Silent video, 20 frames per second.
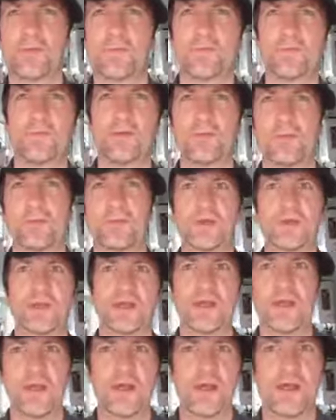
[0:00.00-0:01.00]

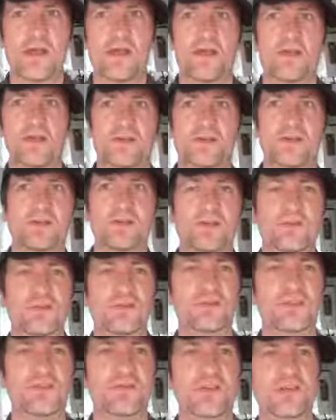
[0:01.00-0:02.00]
probably
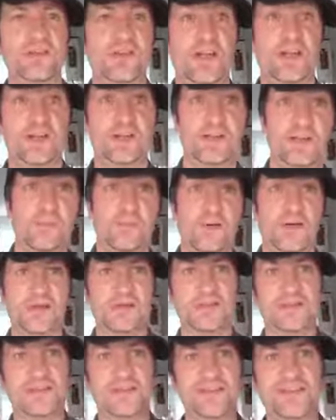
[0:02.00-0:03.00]
Tools of Intention by
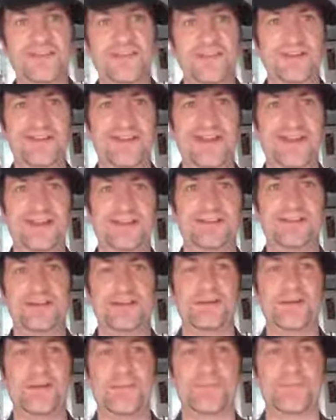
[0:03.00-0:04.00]
Stephen
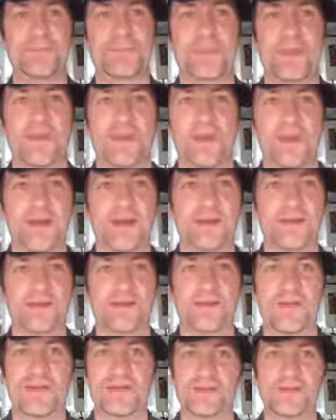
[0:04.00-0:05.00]
Langton, and
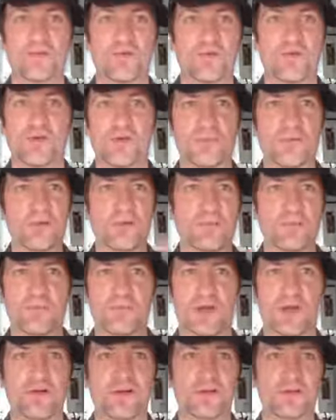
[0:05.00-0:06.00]
that's all about
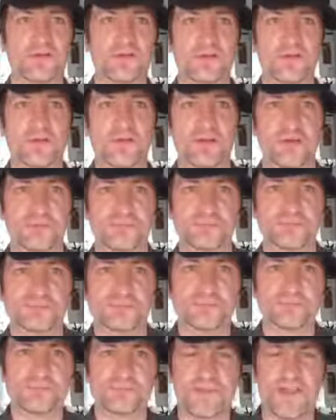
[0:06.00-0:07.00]
Ericksonian,
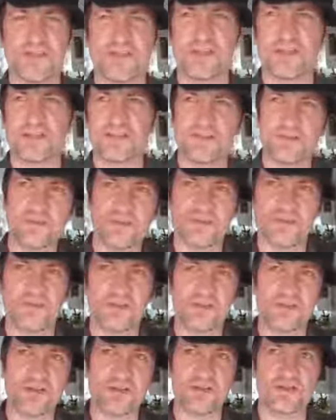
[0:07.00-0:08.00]
I think it's Tools of
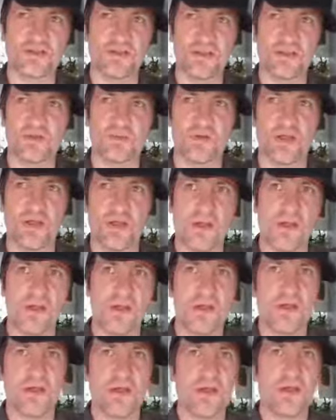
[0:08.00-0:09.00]
Intention anyway,
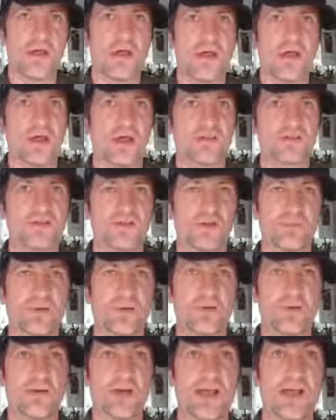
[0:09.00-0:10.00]
that's all
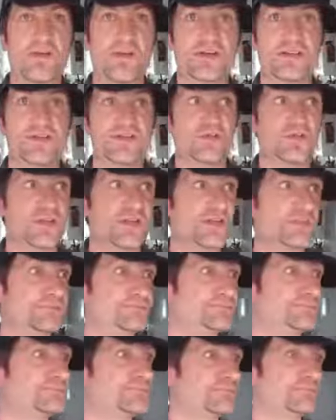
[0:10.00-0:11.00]
about Ericksonian
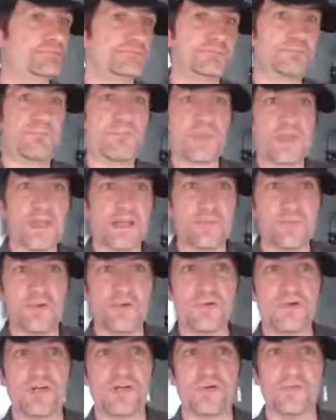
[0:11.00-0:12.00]

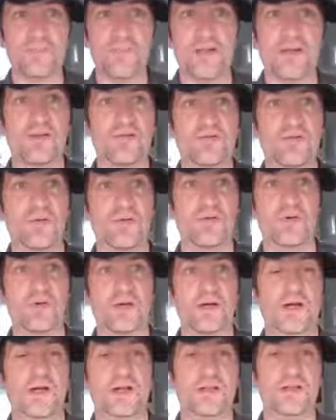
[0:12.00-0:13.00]
hypnotic metaphor
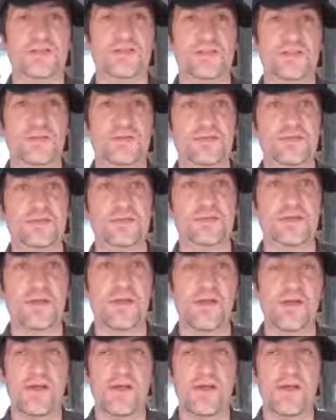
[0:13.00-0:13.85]
and its uses.